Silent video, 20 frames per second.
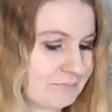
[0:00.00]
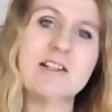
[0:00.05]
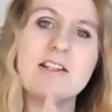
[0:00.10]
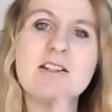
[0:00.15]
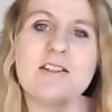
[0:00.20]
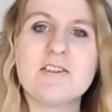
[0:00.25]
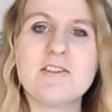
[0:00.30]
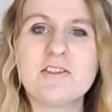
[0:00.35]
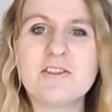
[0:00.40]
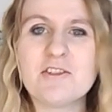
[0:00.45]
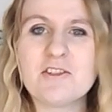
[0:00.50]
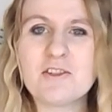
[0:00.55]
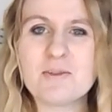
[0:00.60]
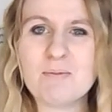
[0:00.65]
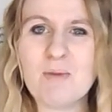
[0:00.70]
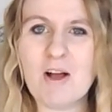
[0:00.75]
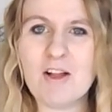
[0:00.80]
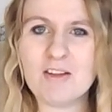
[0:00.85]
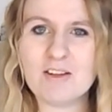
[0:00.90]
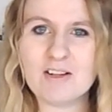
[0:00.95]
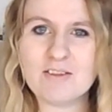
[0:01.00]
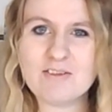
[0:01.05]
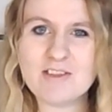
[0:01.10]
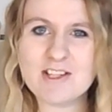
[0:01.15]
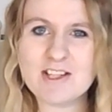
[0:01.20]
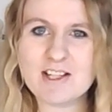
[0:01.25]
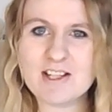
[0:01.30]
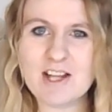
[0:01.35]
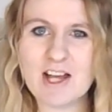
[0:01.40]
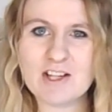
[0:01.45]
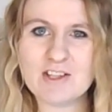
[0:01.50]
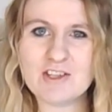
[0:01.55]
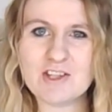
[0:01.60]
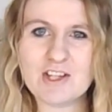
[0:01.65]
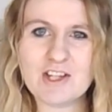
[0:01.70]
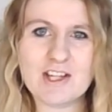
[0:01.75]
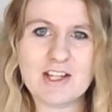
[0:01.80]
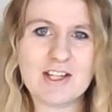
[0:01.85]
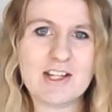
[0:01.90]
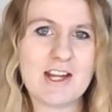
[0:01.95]
This is a little smaller of a
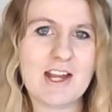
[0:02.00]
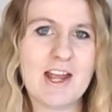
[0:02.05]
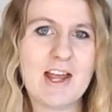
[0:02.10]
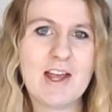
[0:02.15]
selection,